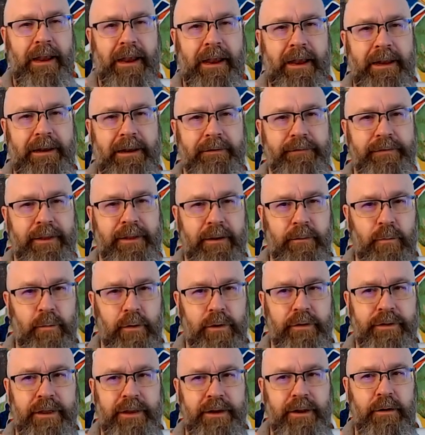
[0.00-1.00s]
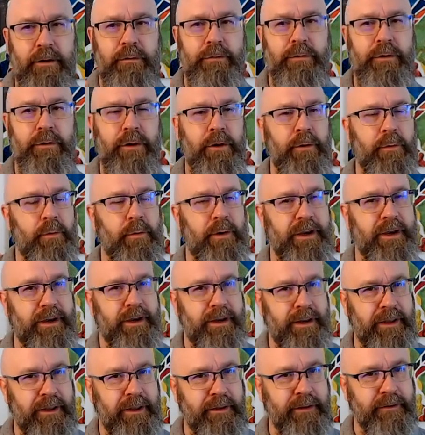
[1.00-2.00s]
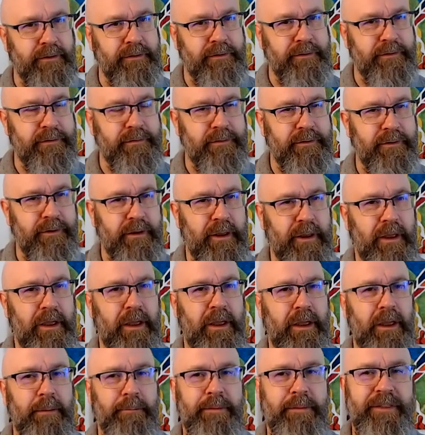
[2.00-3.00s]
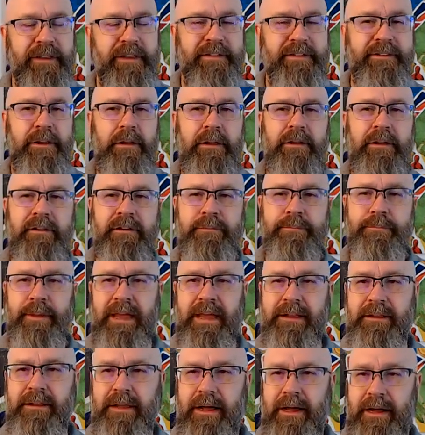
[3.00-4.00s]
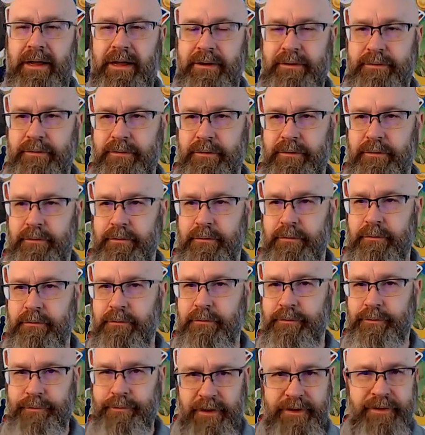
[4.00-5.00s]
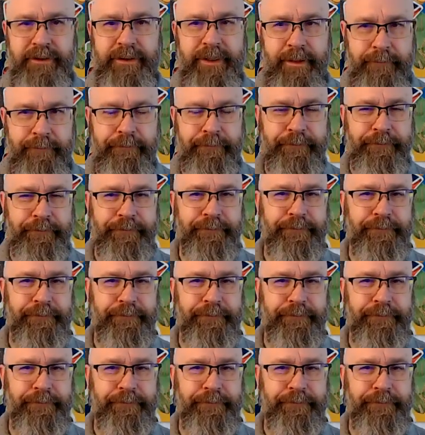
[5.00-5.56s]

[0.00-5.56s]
And if they were, they don't know what it is, but they still expect God to fund them,